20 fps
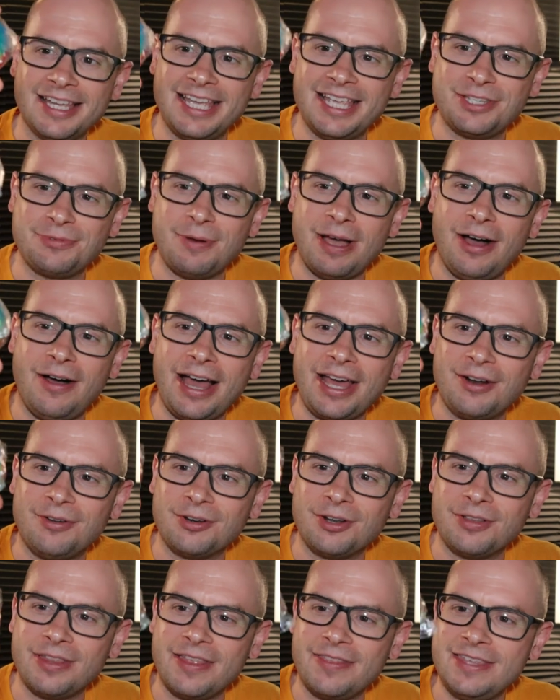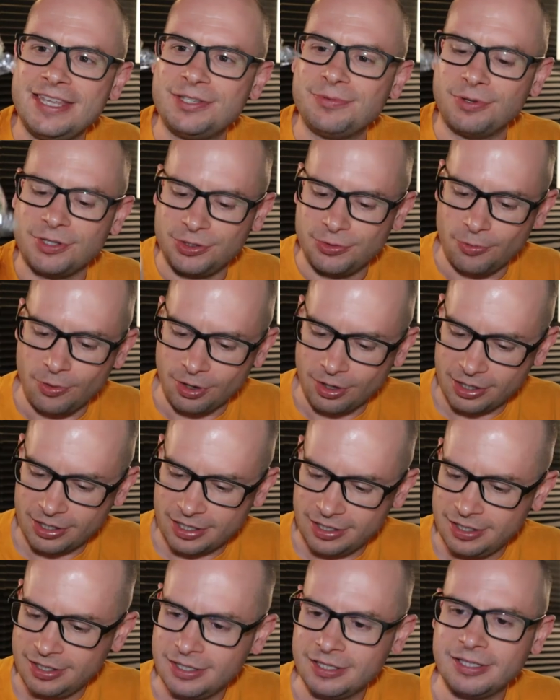As well, I don't know that these ones work.
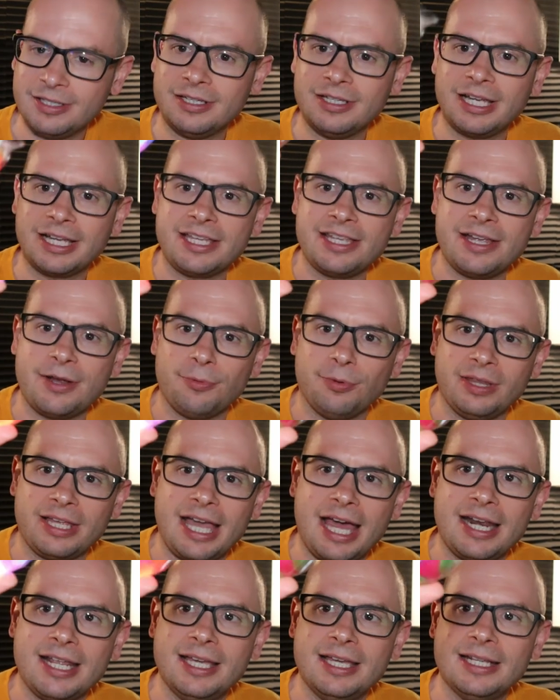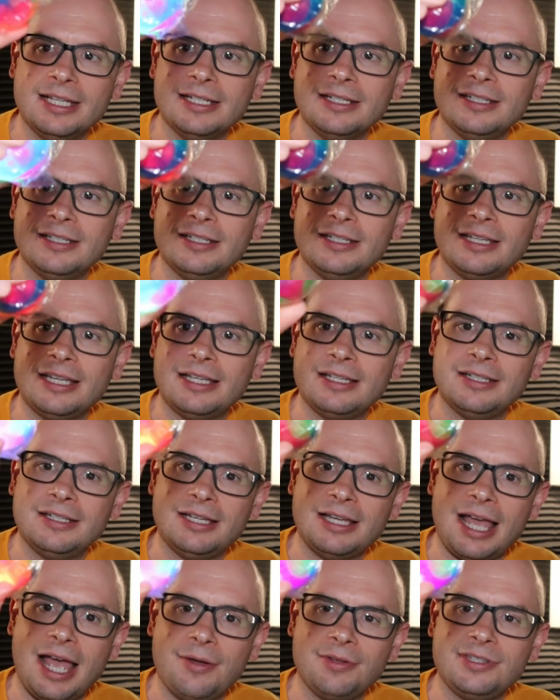Like, you really got to hit it.
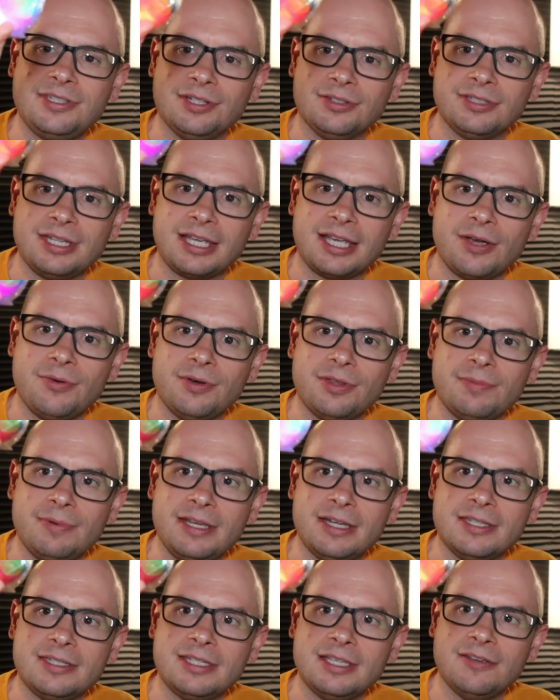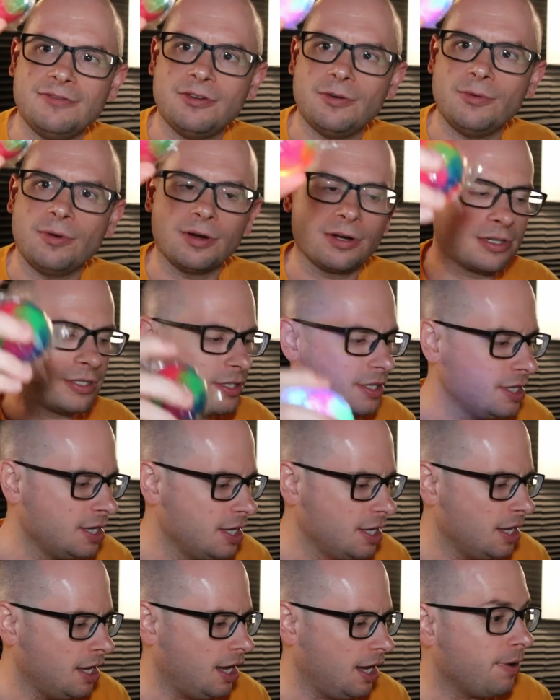I would still take it with me to see if it works.
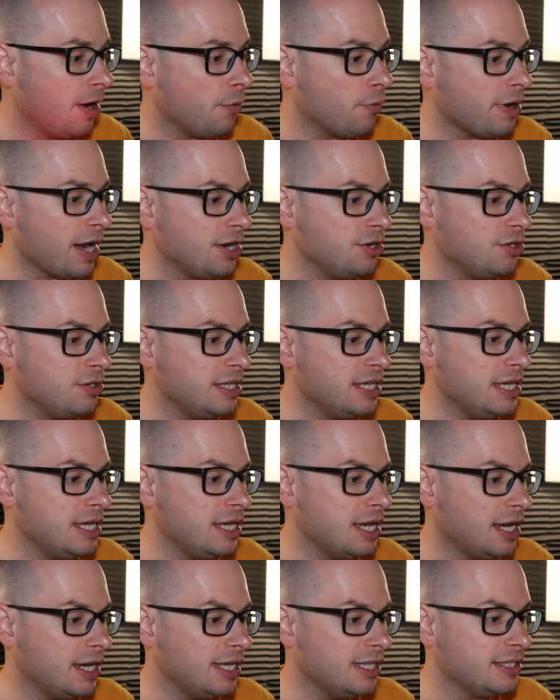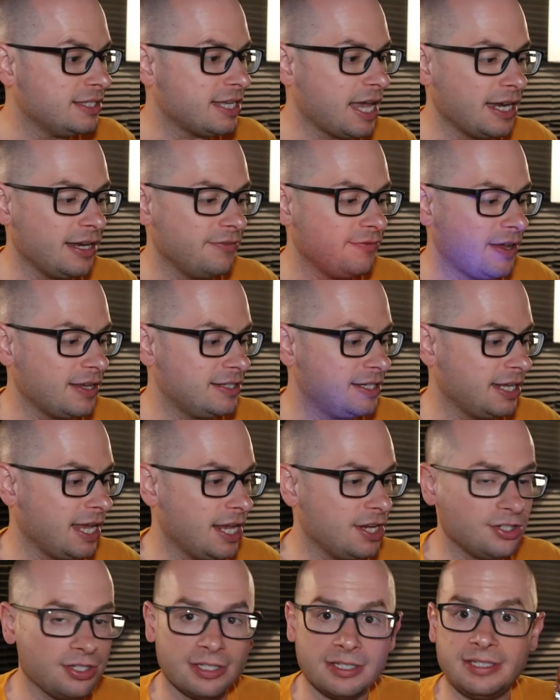But when I do the inside
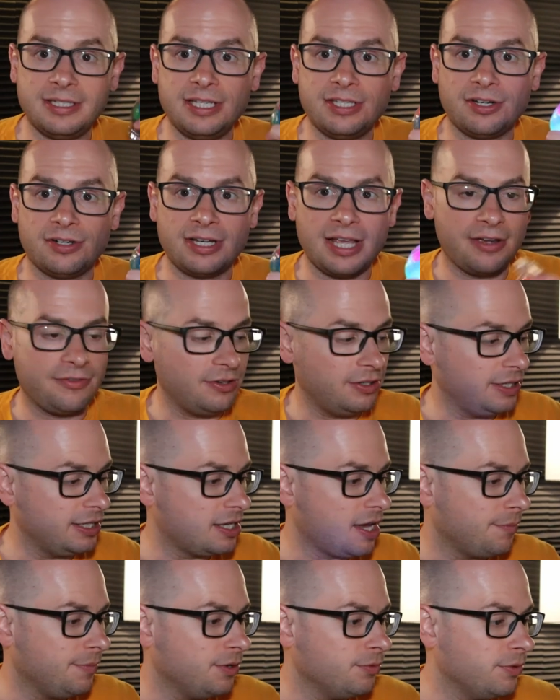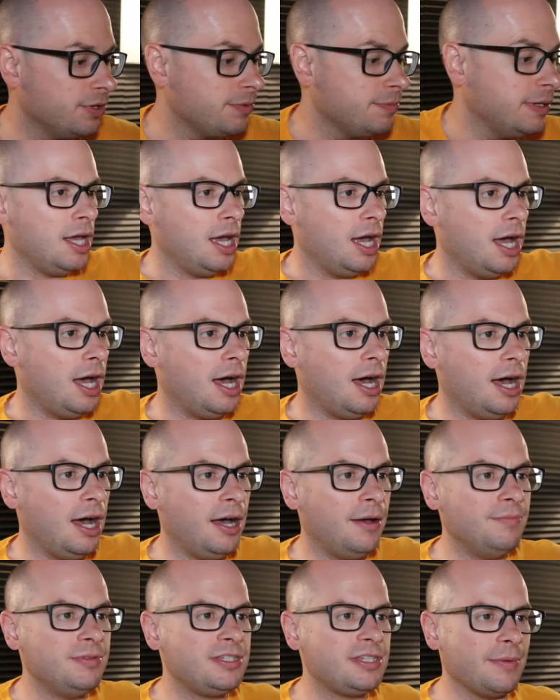investigations, these are definitely coming with
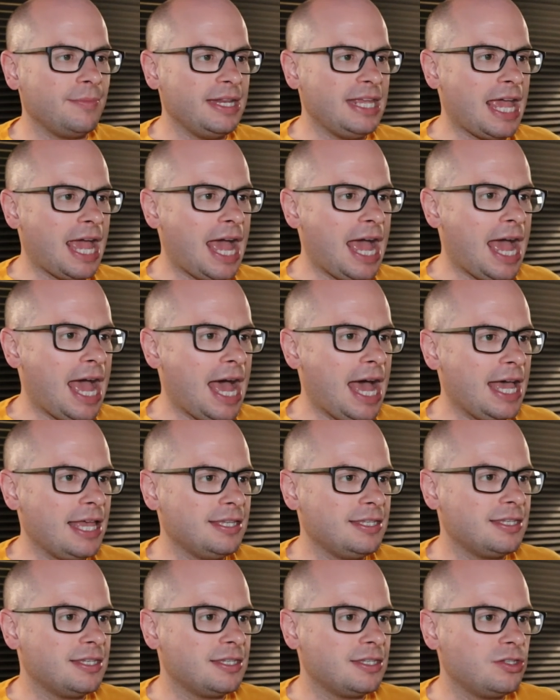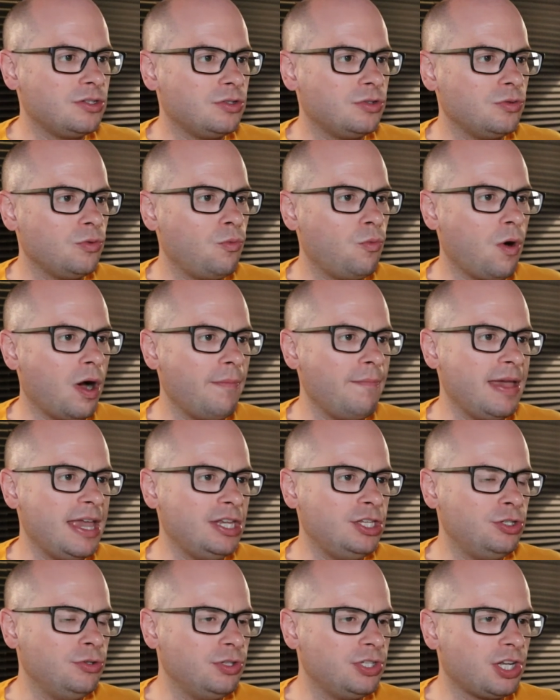me. Somebody asked, what
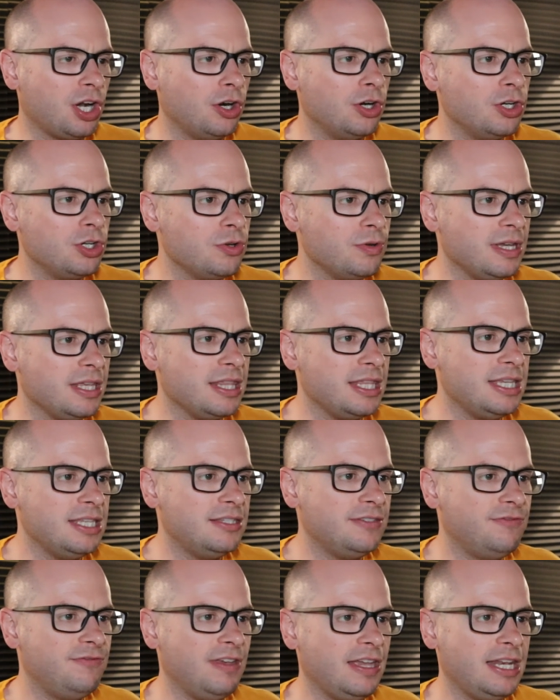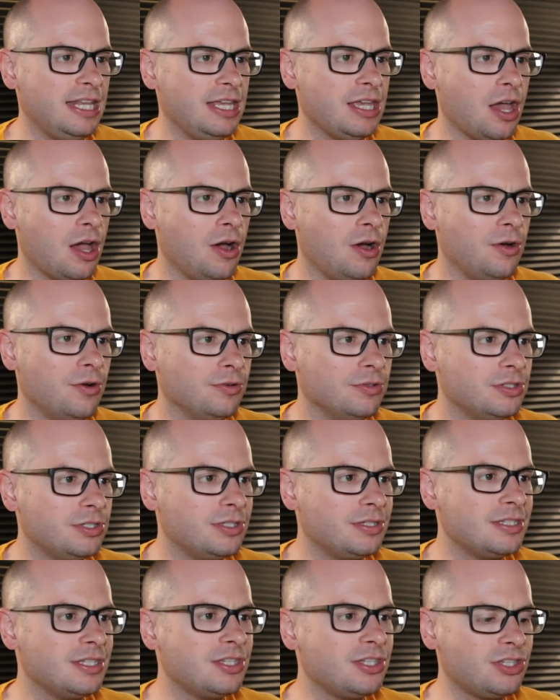made you start doing these videos?
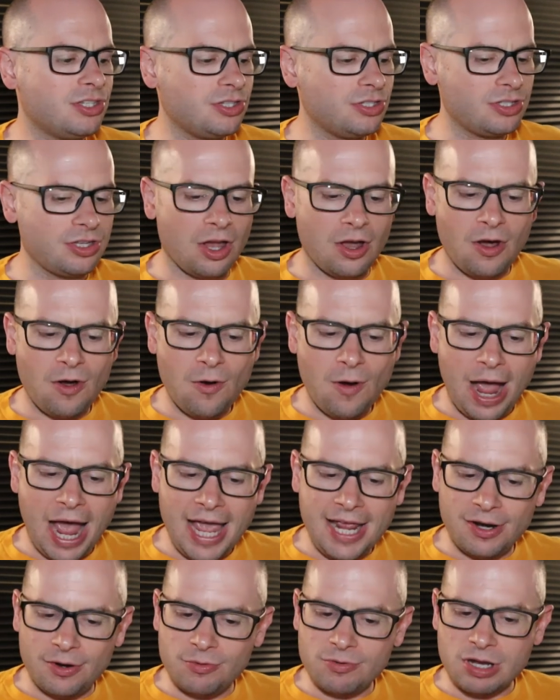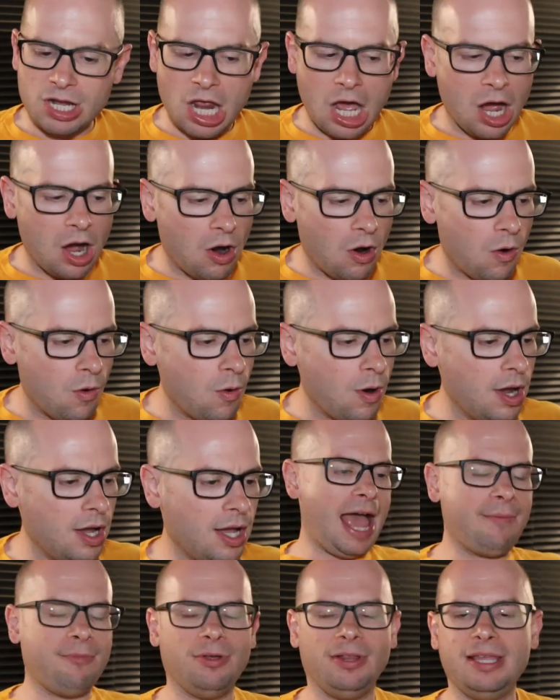So, I don't know.
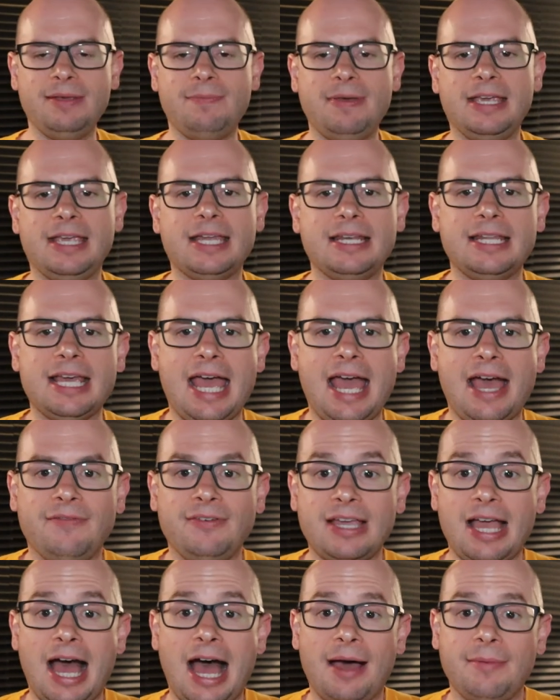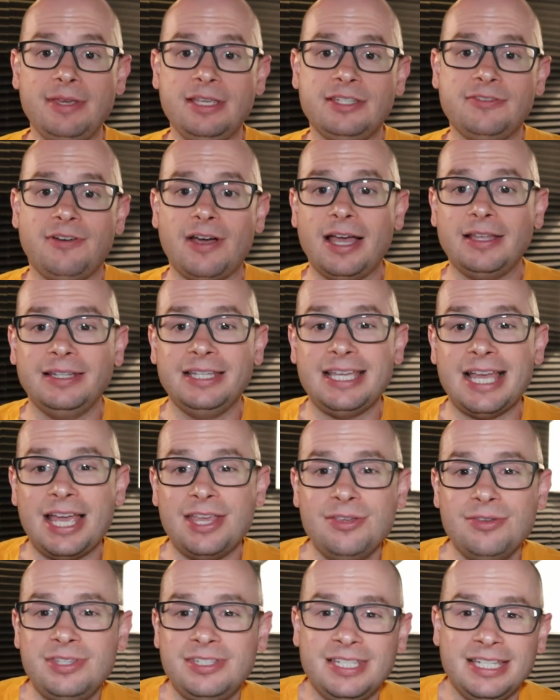I'm really big into having hobbies, finally. I
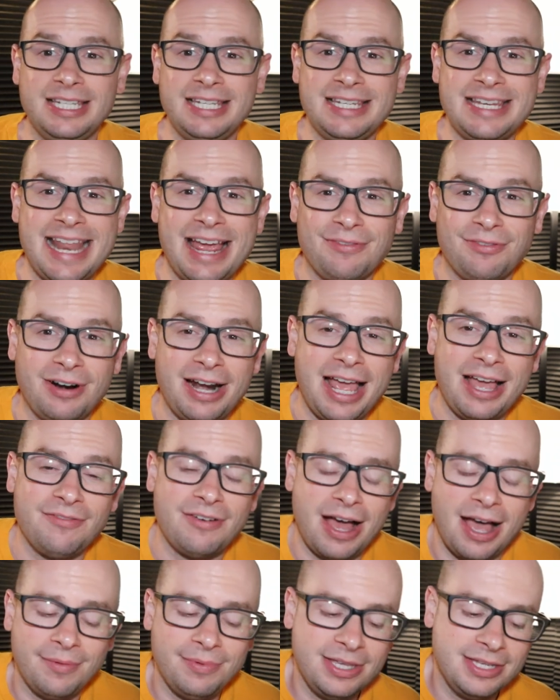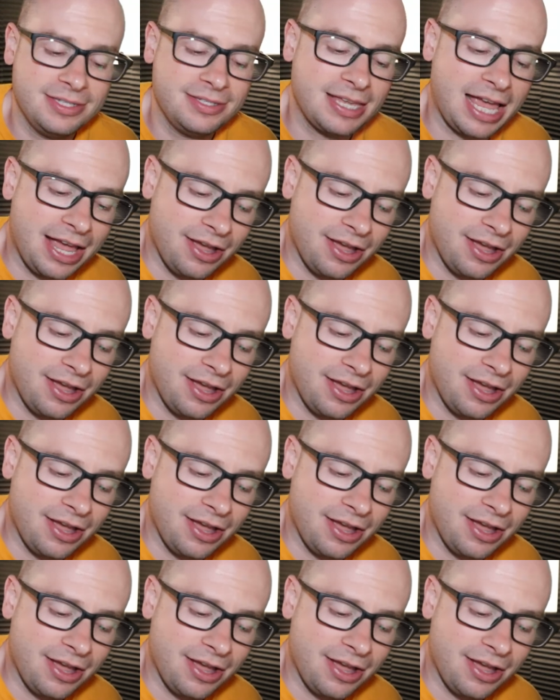used to never have hobbies.